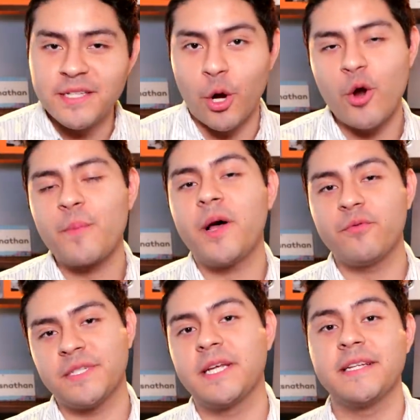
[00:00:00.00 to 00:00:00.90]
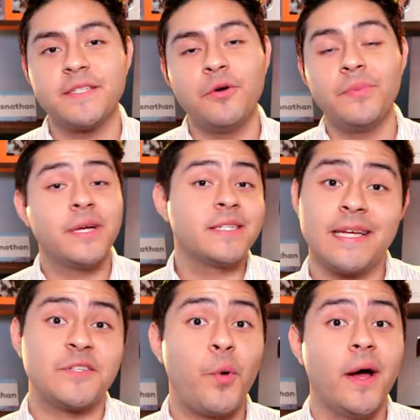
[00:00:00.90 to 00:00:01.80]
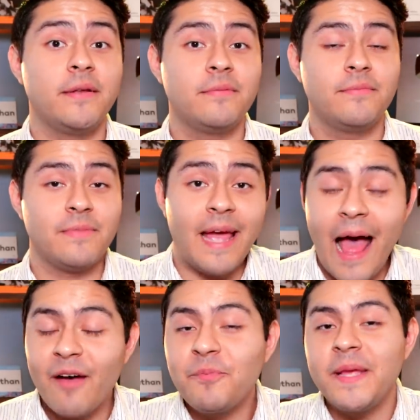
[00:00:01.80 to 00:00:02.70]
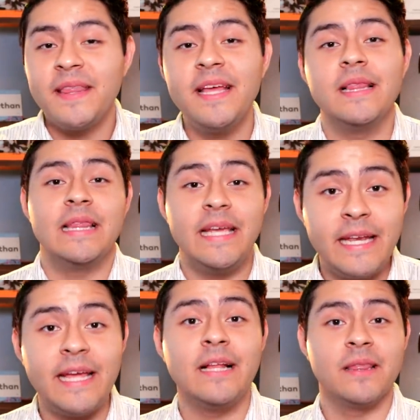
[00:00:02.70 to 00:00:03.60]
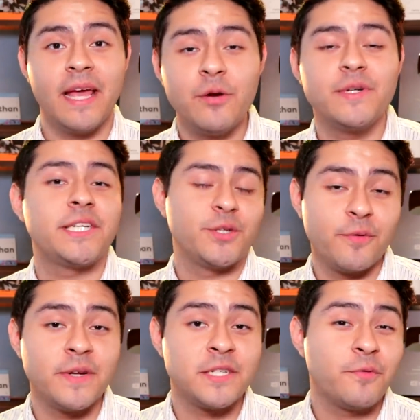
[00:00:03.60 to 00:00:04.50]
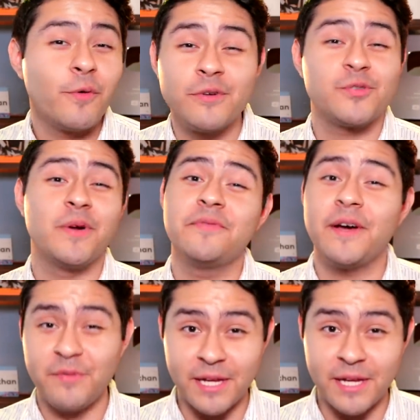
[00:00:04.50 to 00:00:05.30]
has heard about Rosetta Stone because guess what? They have been the leading language service for over 25